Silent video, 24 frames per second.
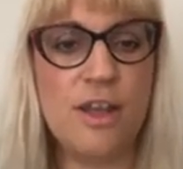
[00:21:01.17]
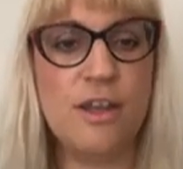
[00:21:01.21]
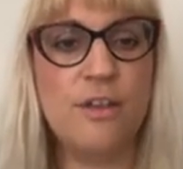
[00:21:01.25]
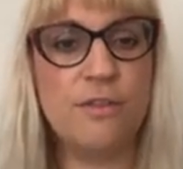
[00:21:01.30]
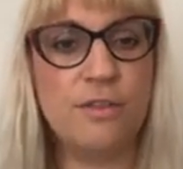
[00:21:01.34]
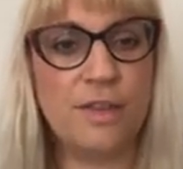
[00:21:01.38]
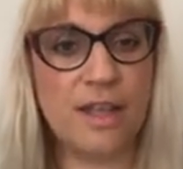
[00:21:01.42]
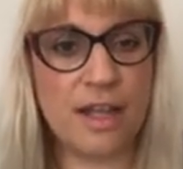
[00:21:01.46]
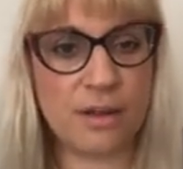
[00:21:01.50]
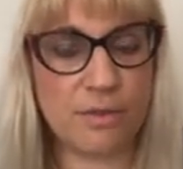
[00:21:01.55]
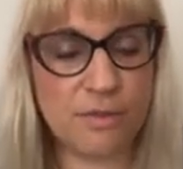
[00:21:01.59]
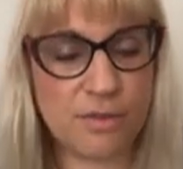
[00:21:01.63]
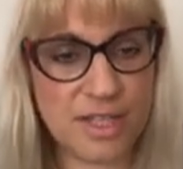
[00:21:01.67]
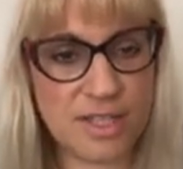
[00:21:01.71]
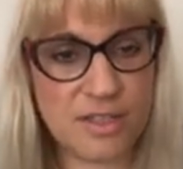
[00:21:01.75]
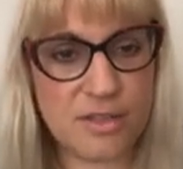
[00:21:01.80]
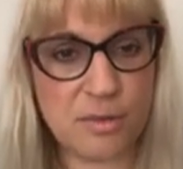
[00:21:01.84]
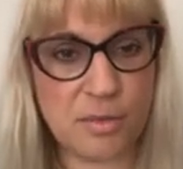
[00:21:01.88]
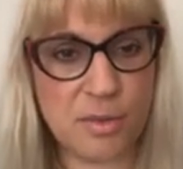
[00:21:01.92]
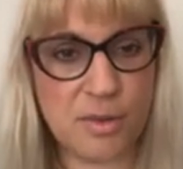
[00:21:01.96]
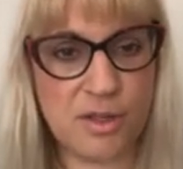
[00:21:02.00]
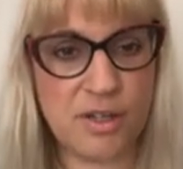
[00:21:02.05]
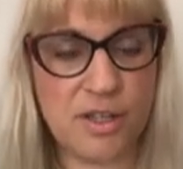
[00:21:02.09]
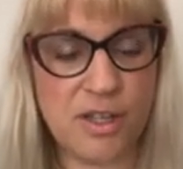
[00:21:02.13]
feel free
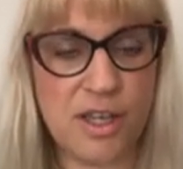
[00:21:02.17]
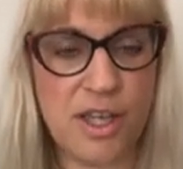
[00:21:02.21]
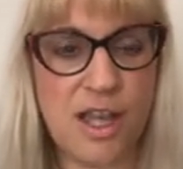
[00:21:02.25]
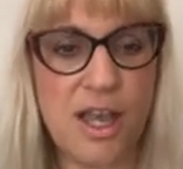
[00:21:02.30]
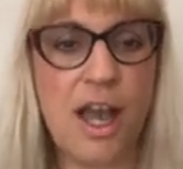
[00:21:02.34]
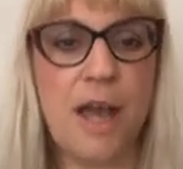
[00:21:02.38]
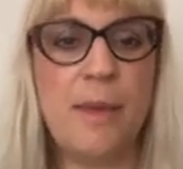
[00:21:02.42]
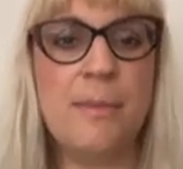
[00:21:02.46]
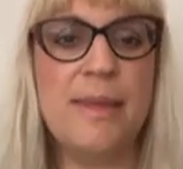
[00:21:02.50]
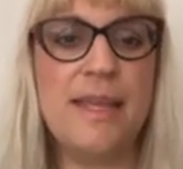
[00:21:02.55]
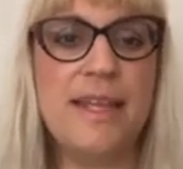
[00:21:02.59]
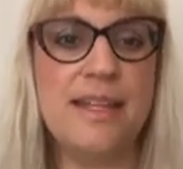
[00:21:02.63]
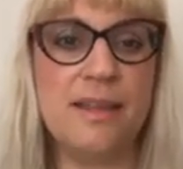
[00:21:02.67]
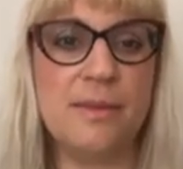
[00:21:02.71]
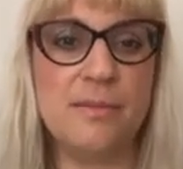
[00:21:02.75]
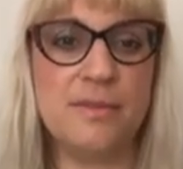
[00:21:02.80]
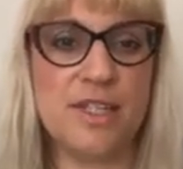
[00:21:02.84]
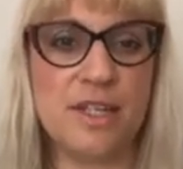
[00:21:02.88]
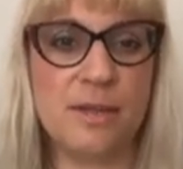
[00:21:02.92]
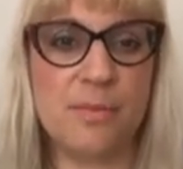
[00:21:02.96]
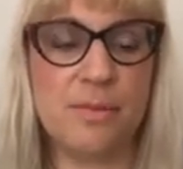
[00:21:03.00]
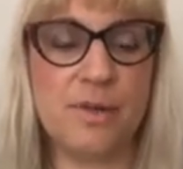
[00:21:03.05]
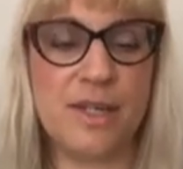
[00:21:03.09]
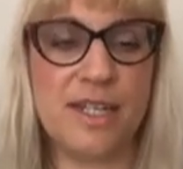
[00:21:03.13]
to book a
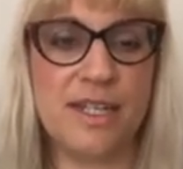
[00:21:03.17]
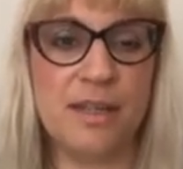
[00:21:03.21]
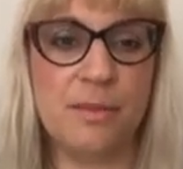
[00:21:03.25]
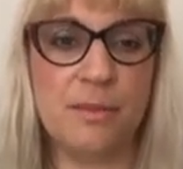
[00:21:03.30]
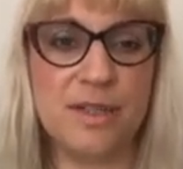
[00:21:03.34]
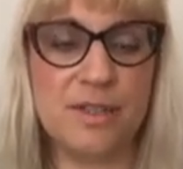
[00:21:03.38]
mediumship reading.